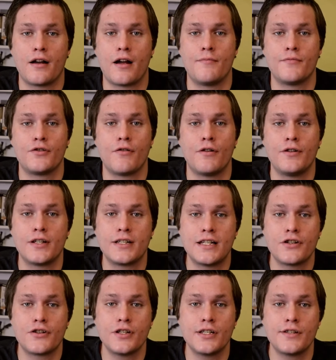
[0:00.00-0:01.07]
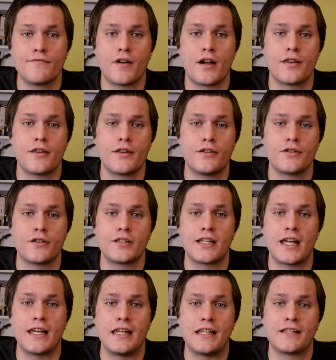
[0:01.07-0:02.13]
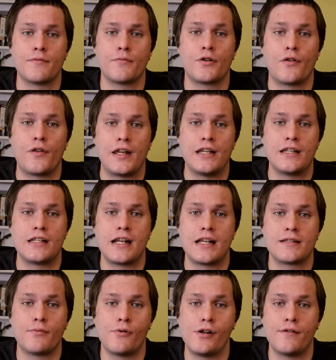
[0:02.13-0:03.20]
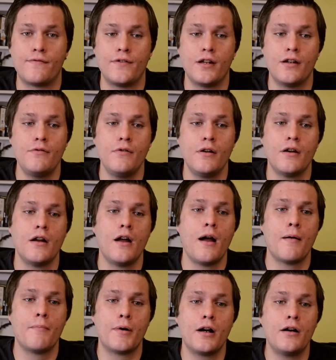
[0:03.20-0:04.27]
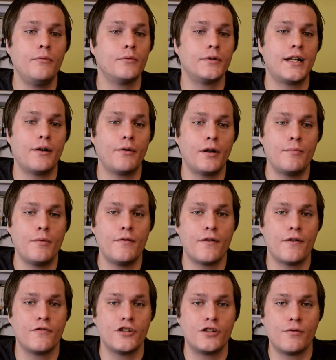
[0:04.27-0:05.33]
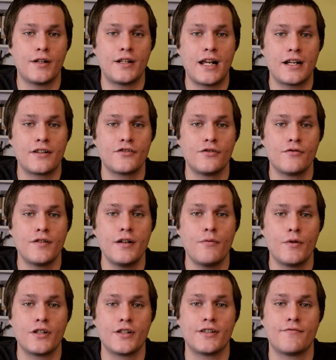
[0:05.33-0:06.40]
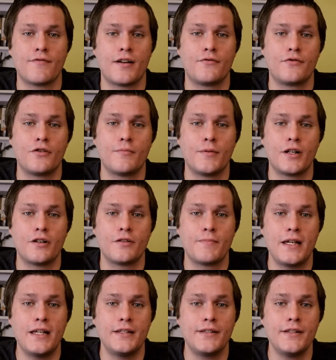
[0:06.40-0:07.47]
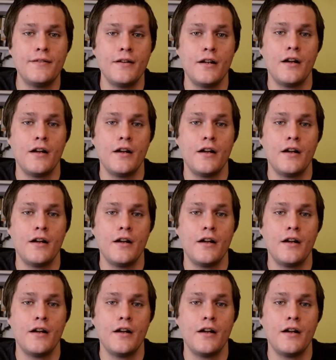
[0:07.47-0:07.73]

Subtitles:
come to your own decisions rather than just taking someone on the internet's point of view. But we're now going to move over to our next story, which is around Domino's Pizza.